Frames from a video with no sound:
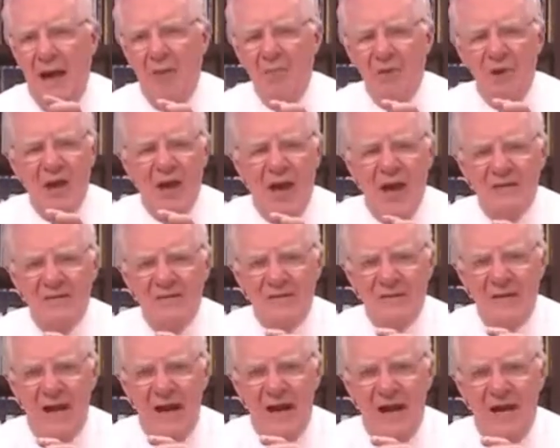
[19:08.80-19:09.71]
Albert
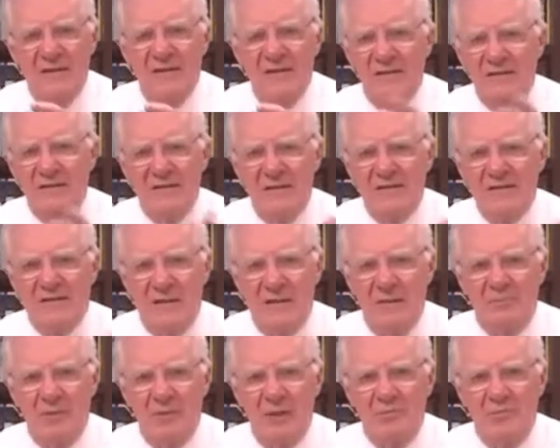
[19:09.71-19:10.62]
Einstein said
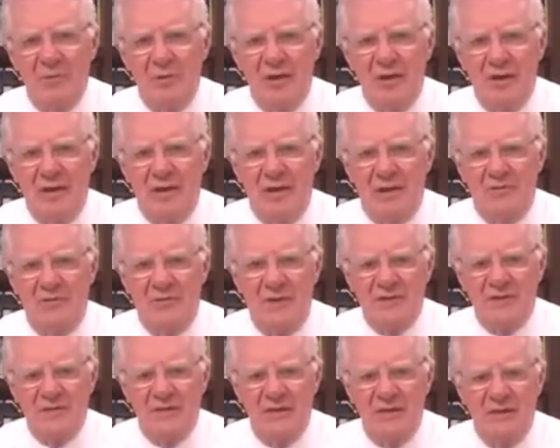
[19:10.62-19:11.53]
something pretty
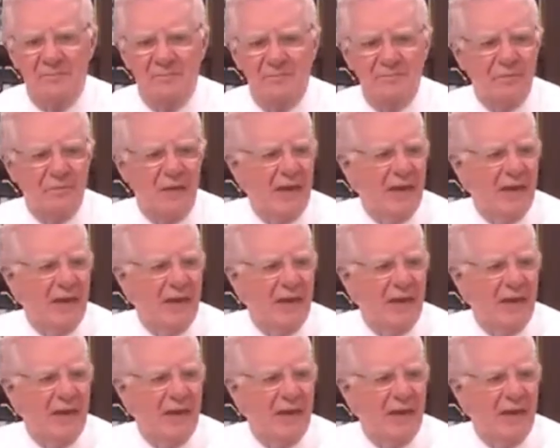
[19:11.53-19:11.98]
interesting.